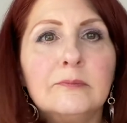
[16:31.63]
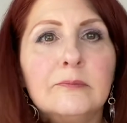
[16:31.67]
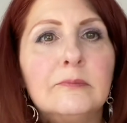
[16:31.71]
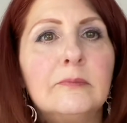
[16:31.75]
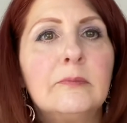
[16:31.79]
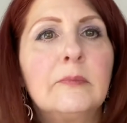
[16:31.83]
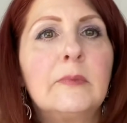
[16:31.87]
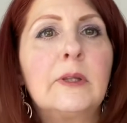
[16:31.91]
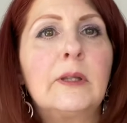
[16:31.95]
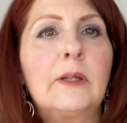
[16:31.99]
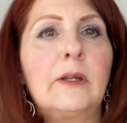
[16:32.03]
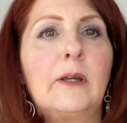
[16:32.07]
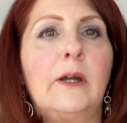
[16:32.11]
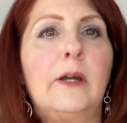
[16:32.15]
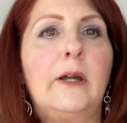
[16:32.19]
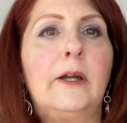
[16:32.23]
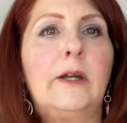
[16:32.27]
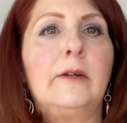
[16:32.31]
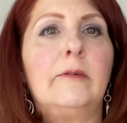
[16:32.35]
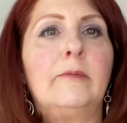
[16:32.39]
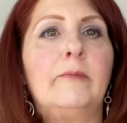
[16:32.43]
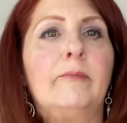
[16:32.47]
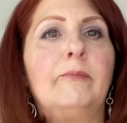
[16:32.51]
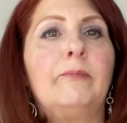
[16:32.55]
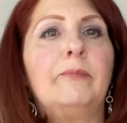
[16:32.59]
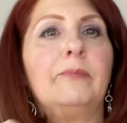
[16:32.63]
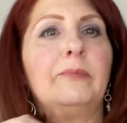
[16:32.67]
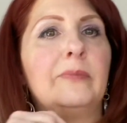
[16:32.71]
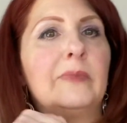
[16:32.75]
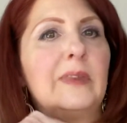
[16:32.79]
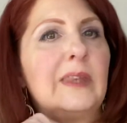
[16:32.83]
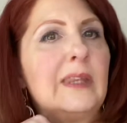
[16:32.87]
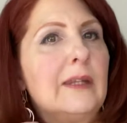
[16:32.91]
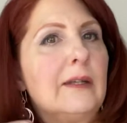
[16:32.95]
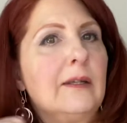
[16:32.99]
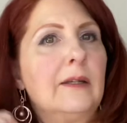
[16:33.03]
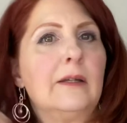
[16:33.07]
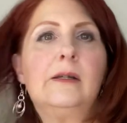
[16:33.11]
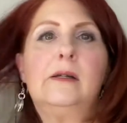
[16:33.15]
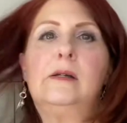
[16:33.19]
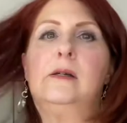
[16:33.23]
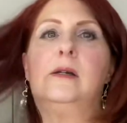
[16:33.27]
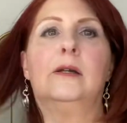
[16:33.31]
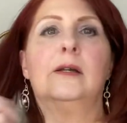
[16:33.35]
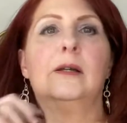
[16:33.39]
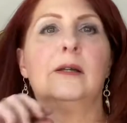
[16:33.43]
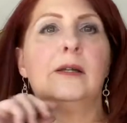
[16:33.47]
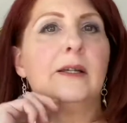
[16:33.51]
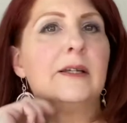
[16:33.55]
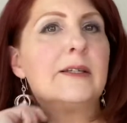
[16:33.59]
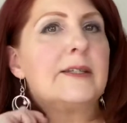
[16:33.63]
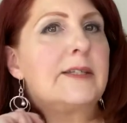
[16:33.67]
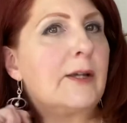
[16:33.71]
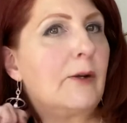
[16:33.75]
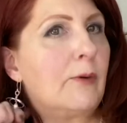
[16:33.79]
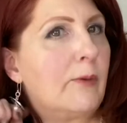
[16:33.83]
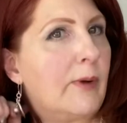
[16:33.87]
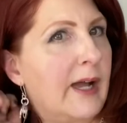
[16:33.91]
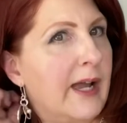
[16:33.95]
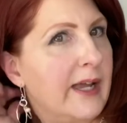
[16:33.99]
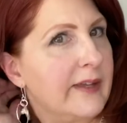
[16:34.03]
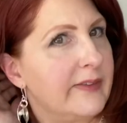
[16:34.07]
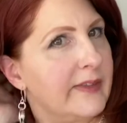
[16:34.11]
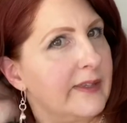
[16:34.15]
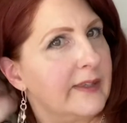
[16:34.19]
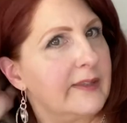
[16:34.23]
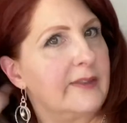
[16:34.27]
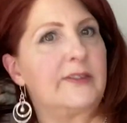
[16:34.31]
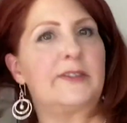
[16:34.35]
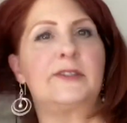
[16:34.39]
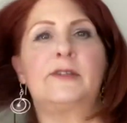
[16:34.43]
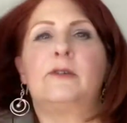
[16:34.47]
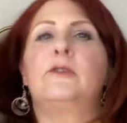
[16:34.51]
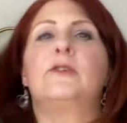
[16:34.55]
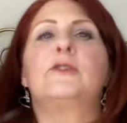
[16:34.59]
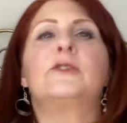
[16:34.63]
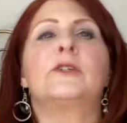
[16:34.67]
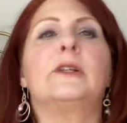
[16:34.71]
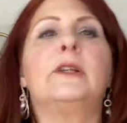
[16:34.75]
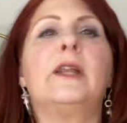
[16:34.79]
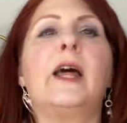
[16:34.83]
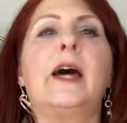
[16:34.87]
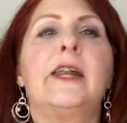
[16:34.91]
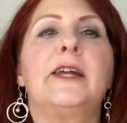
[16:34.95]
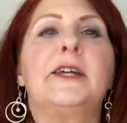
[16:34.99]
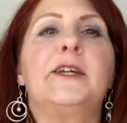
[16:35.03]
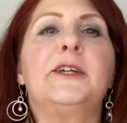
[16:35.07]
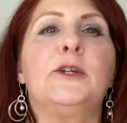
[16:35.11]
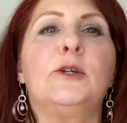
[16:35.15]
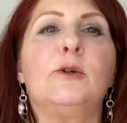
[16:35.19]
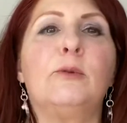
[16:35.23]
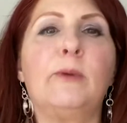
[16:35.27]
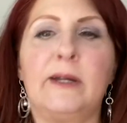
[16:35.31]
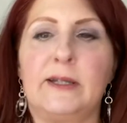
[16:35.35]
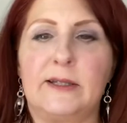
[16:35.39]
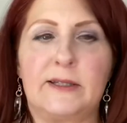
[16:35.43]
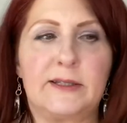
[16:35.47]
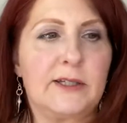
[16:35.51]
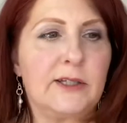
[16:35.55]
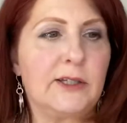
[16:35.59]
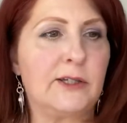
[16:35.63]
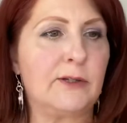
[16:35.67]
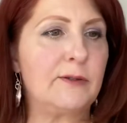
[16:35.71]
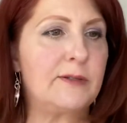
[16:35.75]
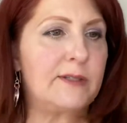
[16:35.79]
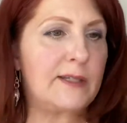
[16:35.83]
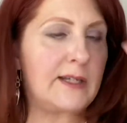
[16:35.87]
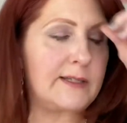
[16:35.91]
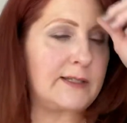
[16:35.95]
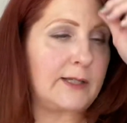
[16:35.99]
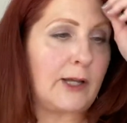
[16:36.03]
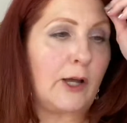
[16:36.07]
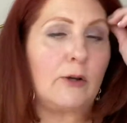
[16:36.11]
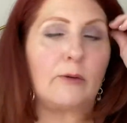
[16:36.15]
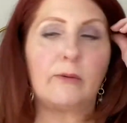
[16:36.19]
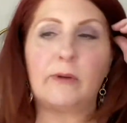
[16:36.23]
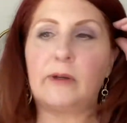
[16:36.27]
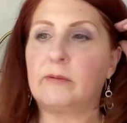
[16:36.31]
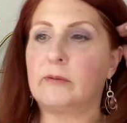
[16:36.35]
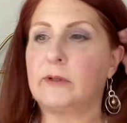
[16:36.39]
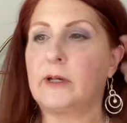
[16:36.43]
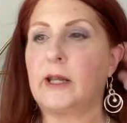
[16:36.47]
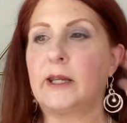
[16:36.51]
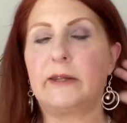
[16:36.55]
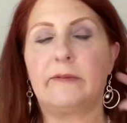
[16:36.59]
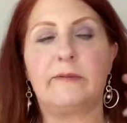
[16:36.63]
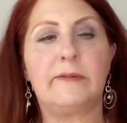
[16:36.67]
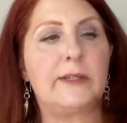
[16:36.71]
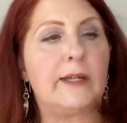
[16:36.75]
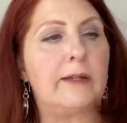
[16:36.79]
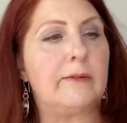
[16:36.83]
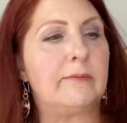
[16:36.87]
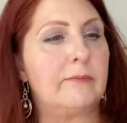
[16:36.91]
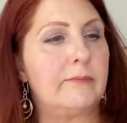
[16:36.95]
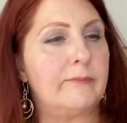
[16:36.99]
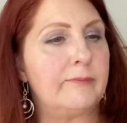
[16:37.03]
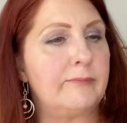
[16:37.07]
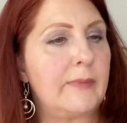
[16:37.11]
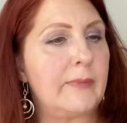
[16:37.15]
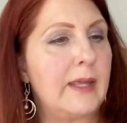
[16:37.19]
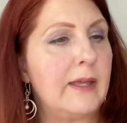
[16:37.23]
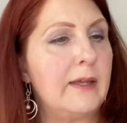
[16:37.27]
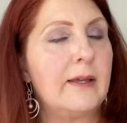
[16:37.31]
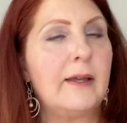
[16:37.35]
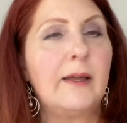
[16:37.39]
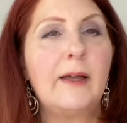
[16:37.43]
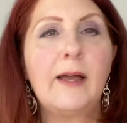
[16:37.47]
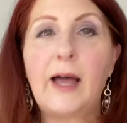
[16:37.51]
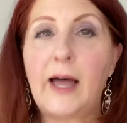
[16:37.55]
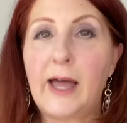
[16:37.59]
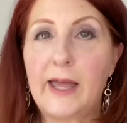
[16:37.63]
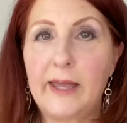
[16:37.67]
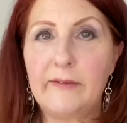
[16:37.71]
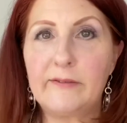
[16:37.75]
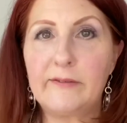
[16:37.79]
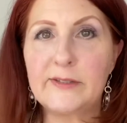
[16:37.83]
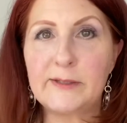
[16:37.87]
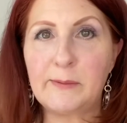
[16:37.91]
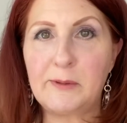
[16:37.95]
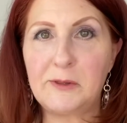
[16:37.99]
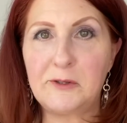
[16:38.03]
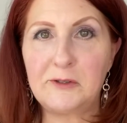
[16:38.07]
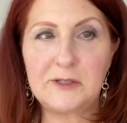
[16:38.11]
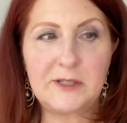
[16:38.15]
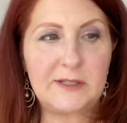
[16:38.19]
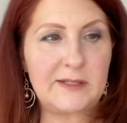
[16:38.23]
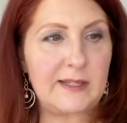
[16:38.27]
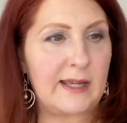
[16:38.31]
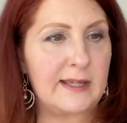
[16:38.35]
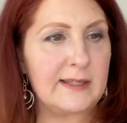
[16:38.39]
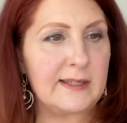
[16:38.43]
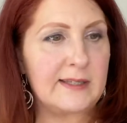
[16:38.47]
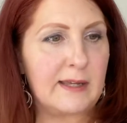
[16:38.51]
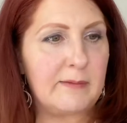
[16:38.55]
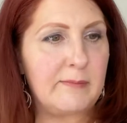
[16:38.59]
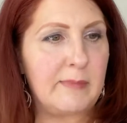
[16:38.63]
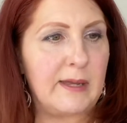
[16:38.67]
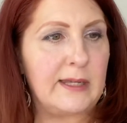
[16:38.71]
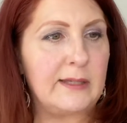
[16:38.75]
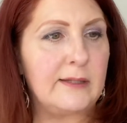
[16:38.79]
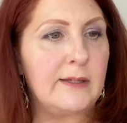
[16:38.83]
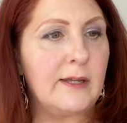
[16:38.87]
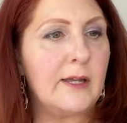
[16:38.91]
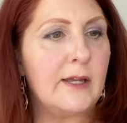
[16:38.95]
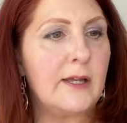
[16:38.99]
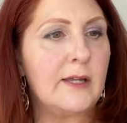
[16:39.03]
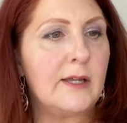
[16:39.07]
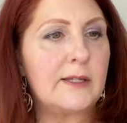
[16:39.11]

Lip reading: Okay. So I think, there's a lot of cute ways to use this. Oh, and we're not even done. I have some other designs I made.